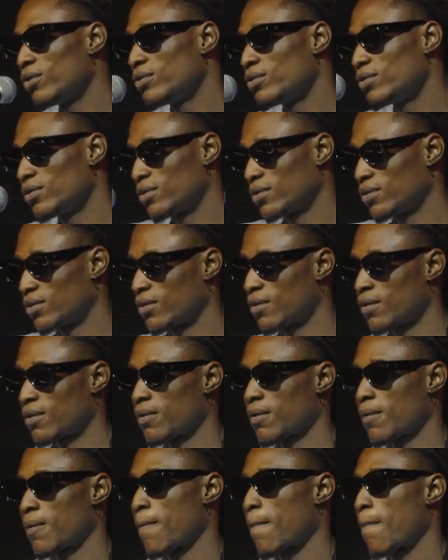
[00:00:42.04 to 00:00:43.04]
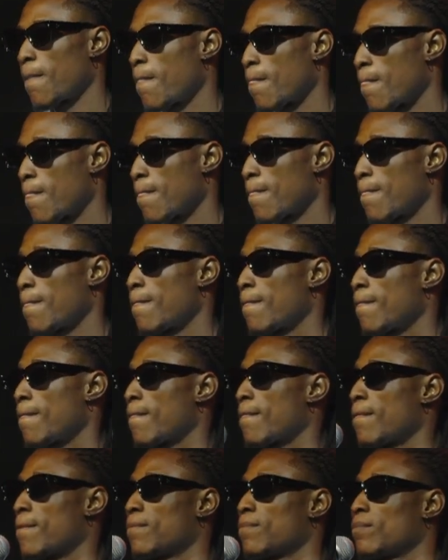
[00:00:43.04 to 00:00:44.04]
Okay, thank you. Do you have a personal
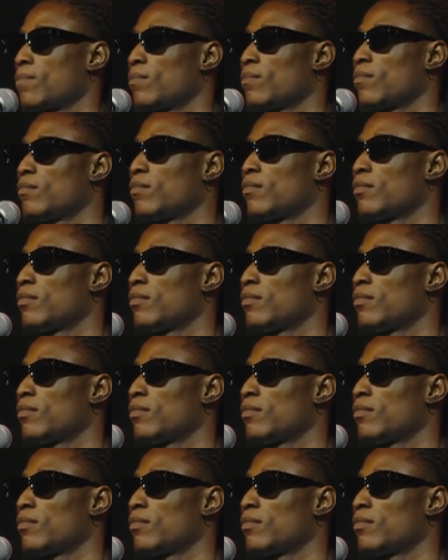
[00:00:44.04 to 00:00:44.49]
song of yours?